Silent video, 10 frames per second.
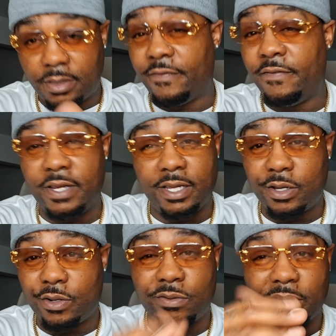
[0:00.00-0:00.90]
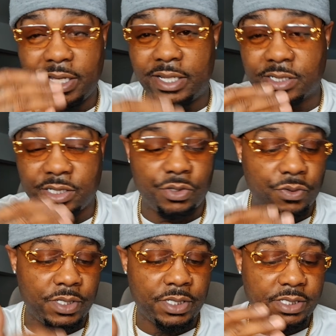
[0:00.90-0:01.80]
the video isn't
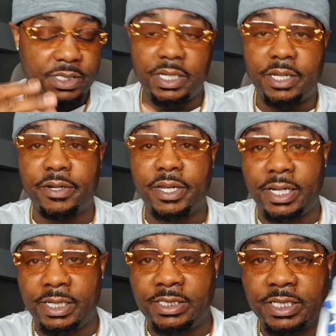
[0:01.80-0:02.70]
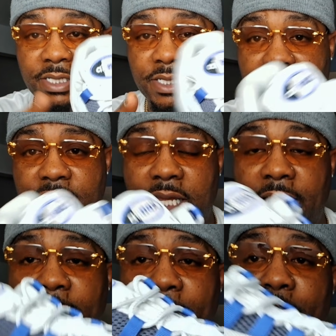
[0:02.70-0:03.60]
doing this sneaker any justice.
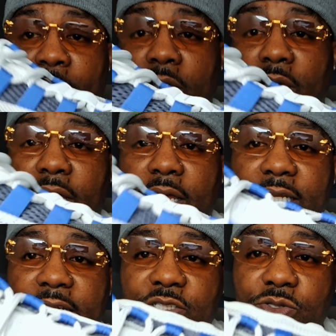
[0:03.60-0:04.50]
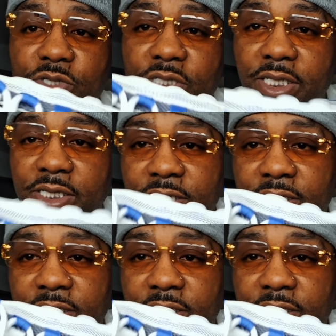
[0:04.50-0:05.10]
Like, unless you see the